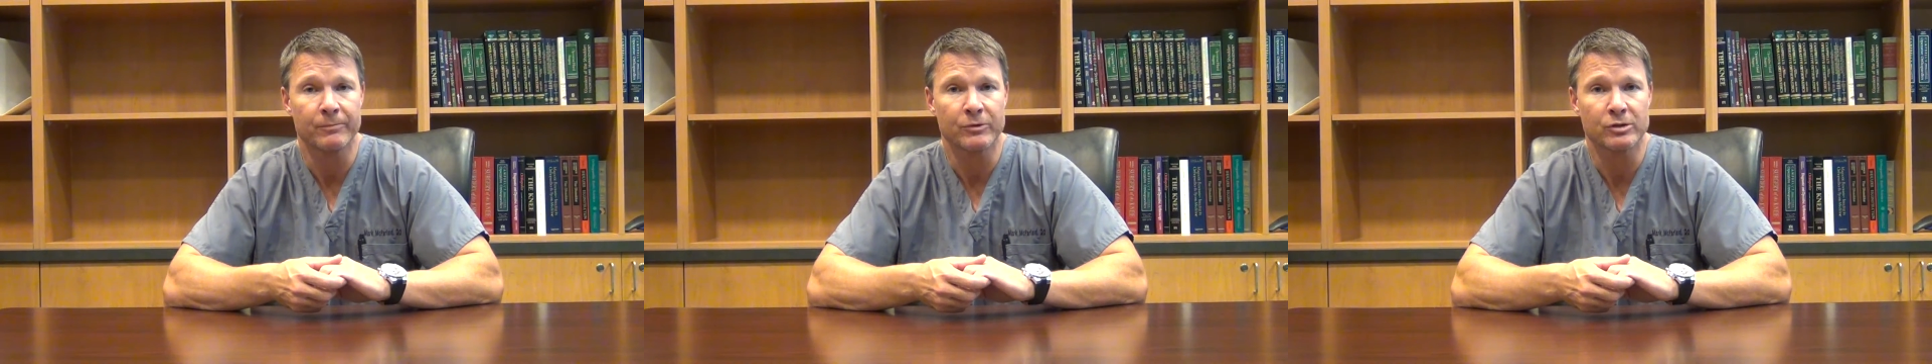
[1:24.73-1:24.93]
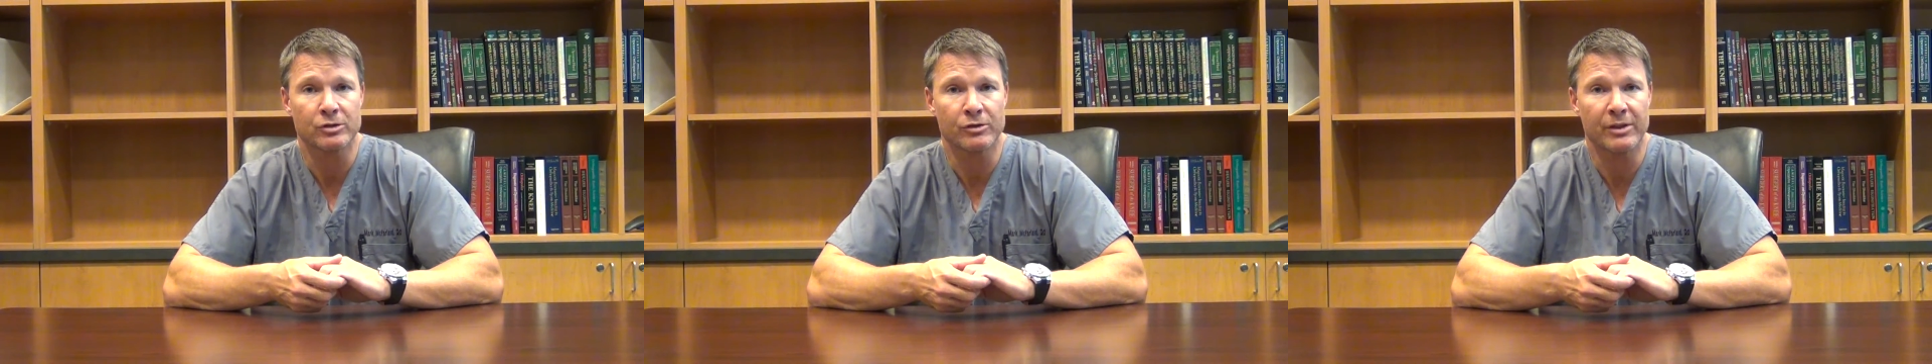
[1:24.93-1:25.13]

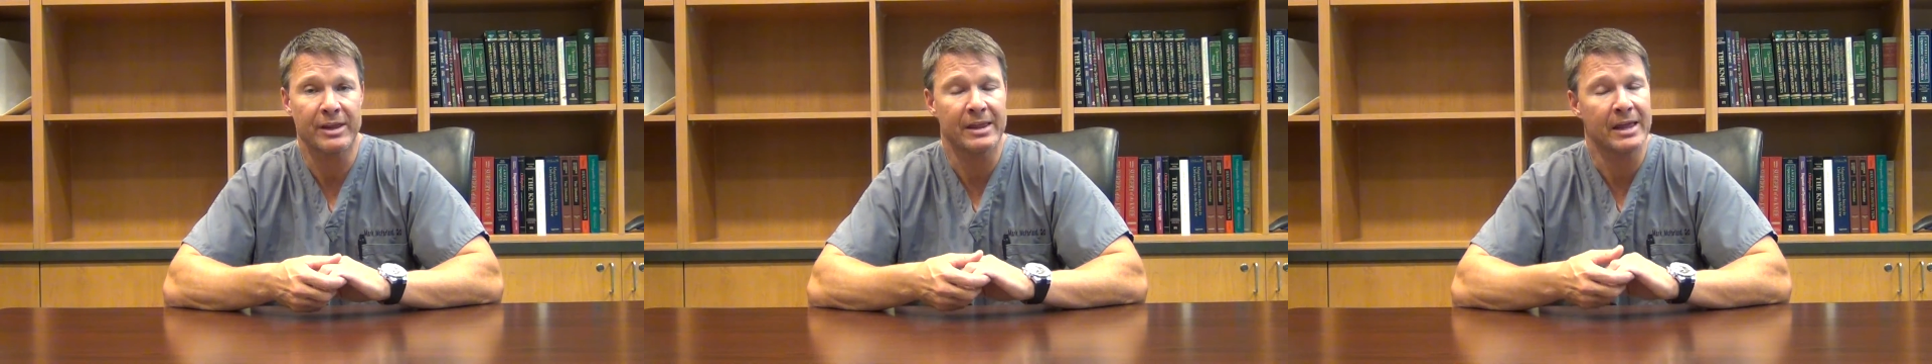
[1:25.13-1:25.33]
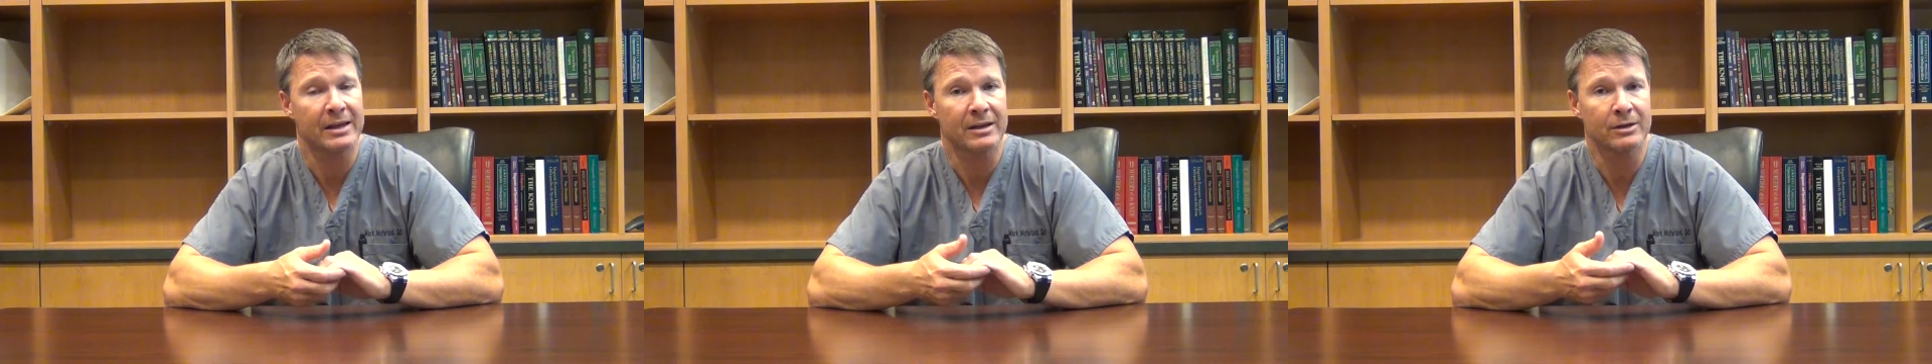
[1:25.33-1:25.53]
so
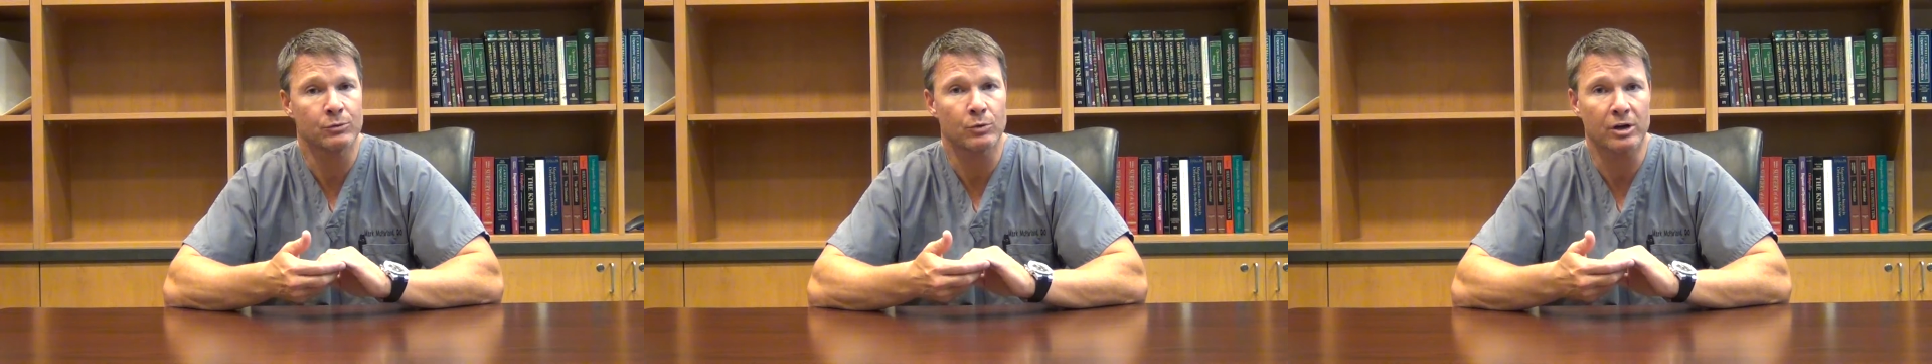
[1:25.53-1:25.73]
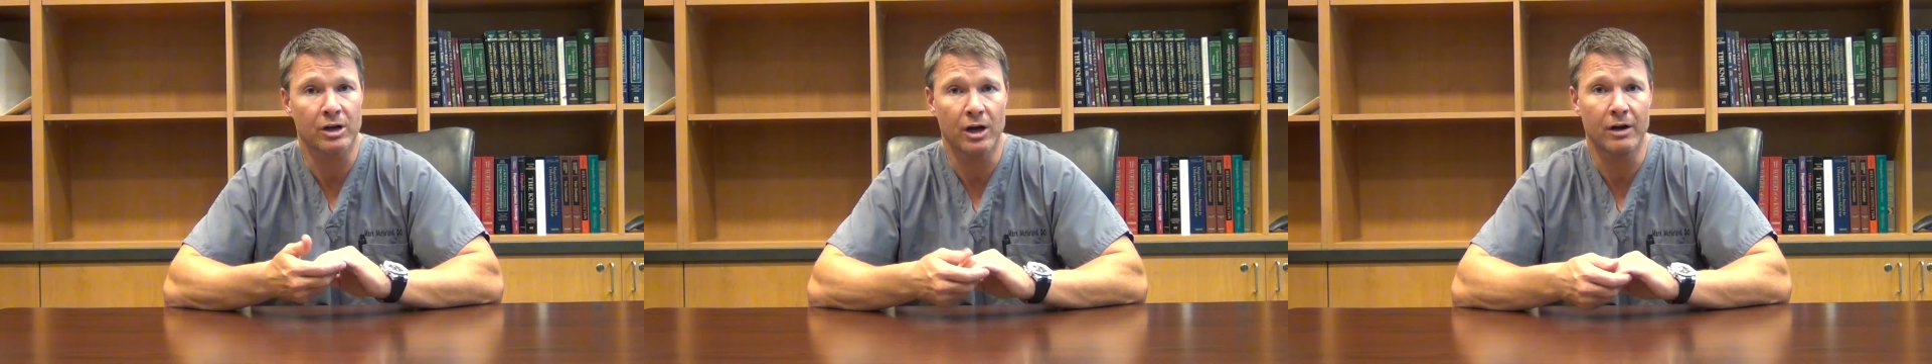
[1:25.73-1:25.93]
that they can
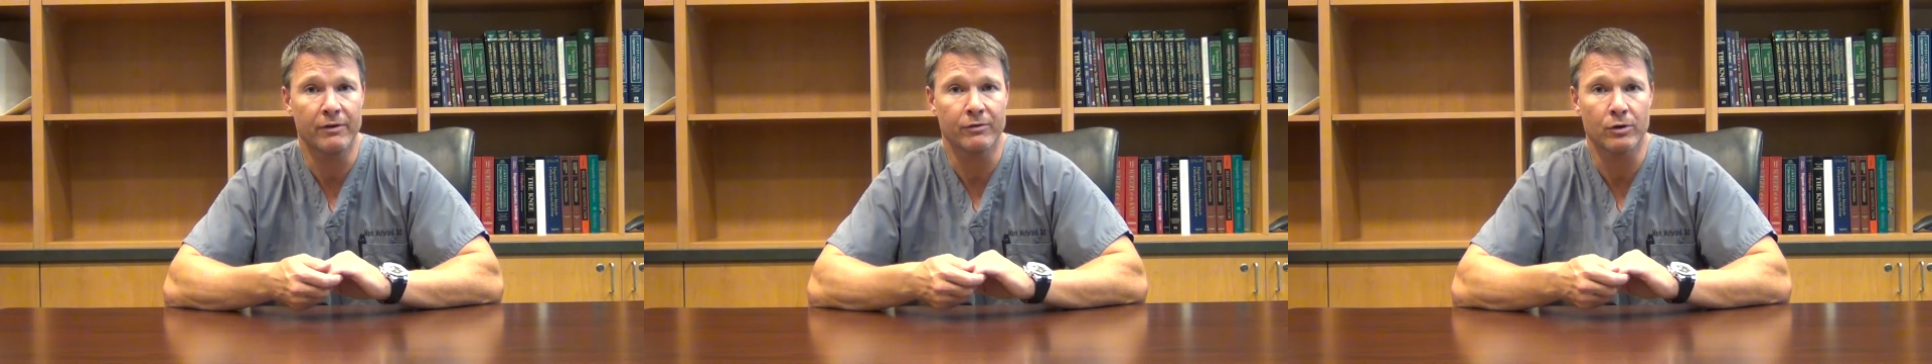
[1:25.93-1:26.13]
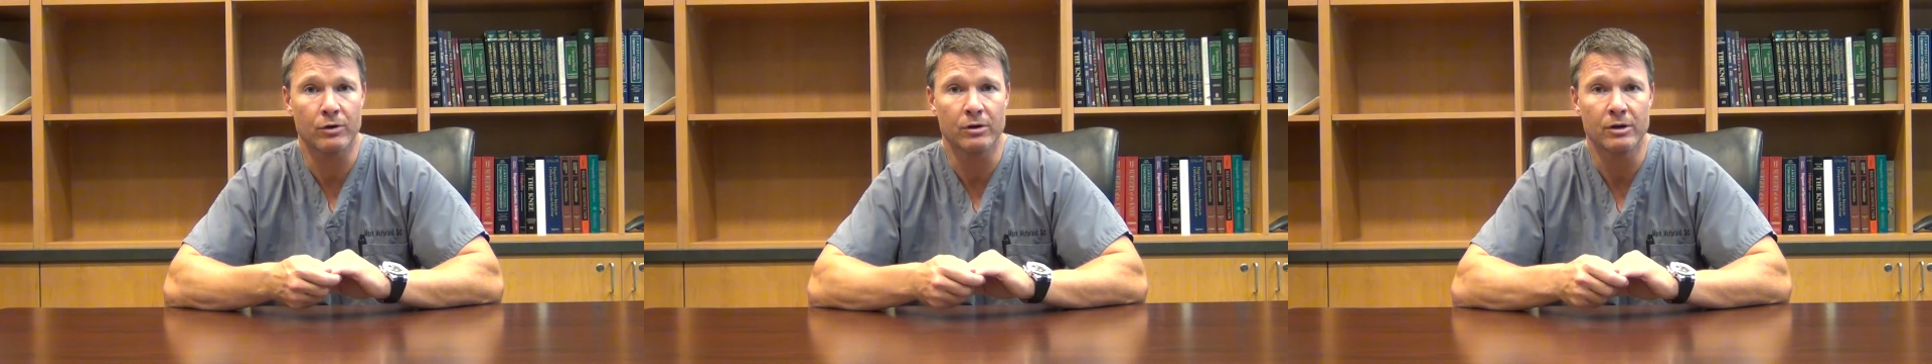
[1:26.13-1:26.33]

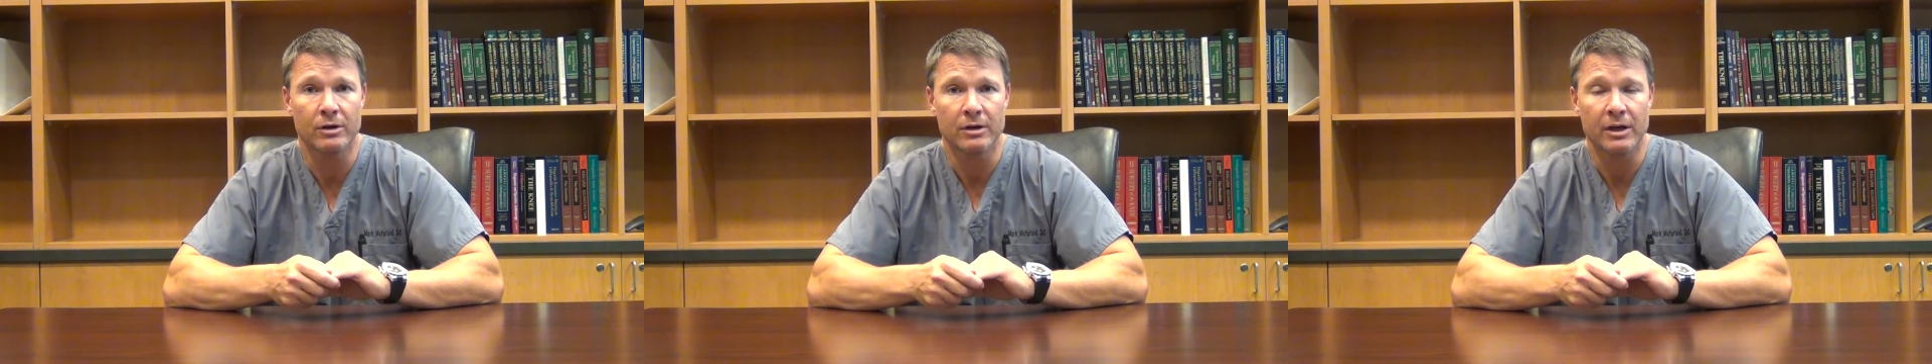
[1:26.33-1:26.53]
recover